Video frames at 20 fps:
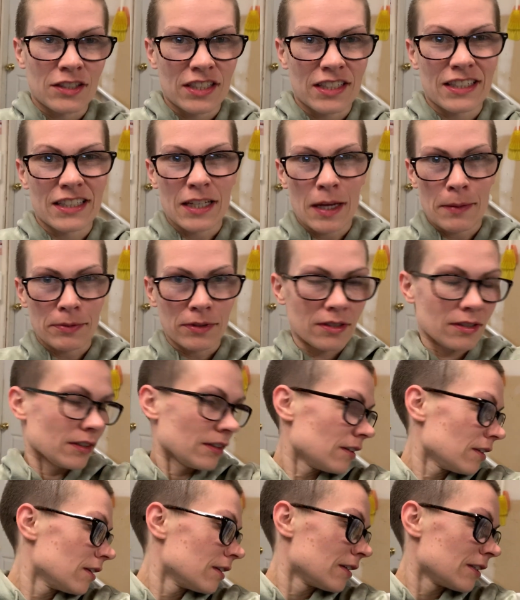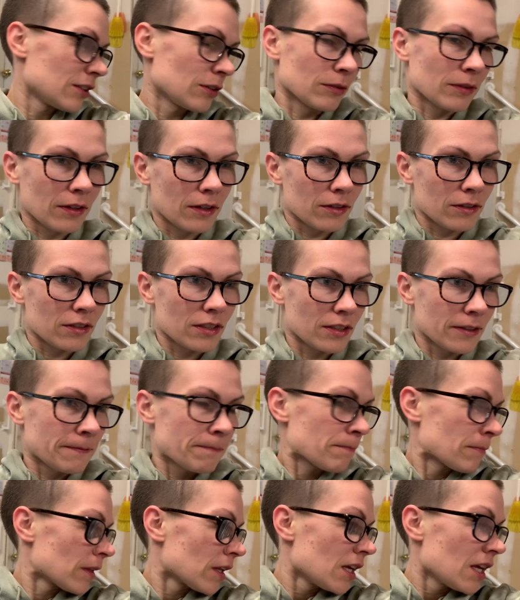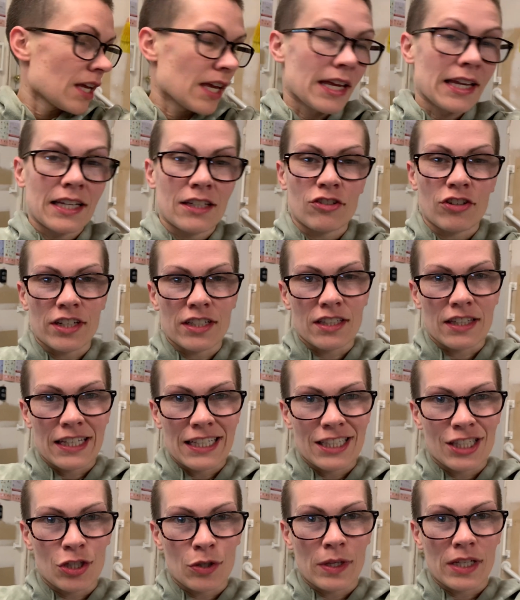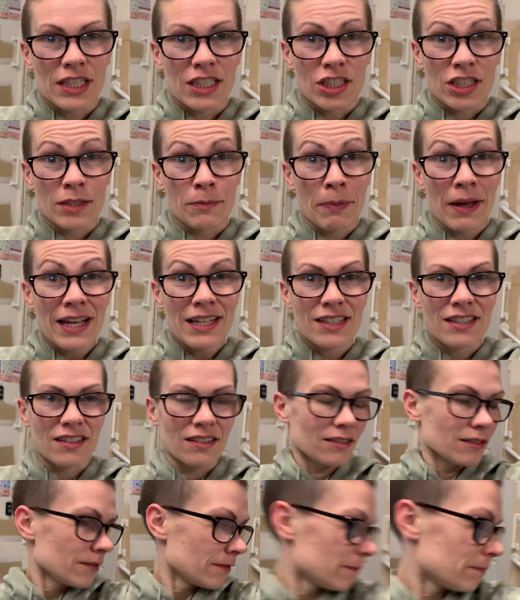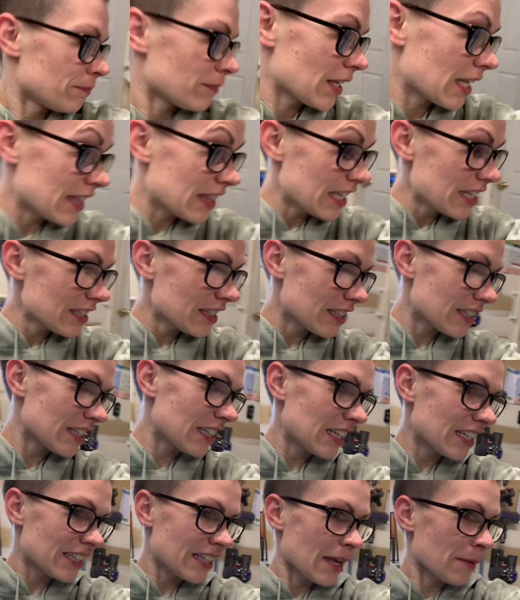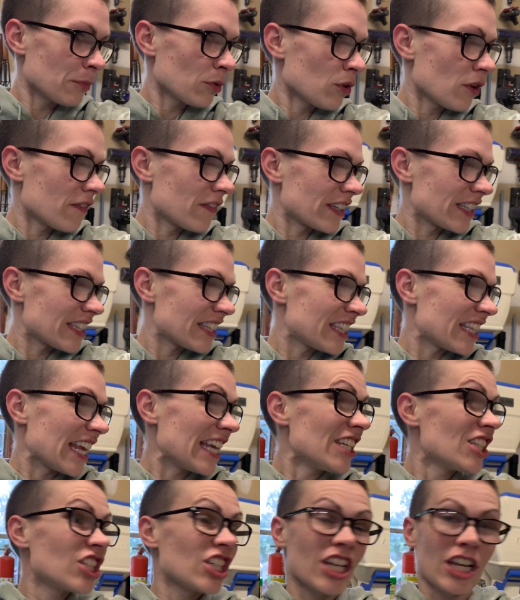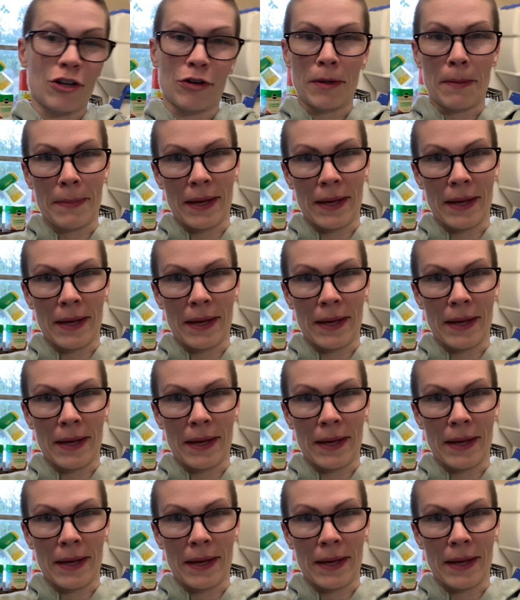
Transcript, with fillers: a double T, so a longer T. And it translates to English as bicycle. And this is an example of a stationary